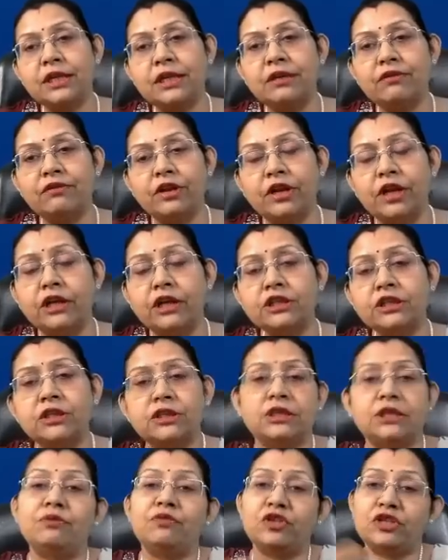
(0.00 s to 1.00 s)
in the village.
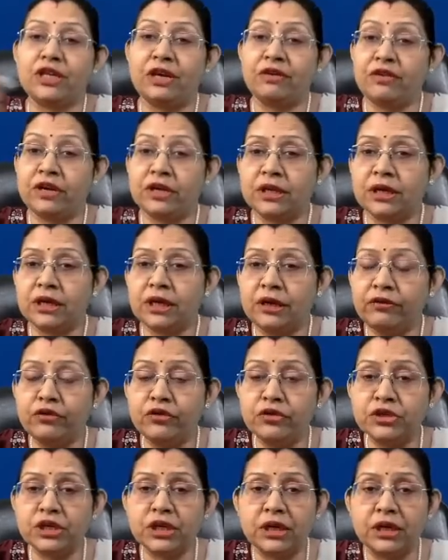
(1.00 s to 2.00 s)
Some was having the
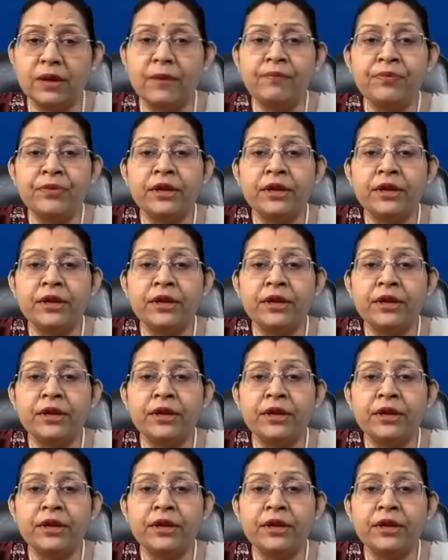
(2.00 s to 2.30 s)
confusion.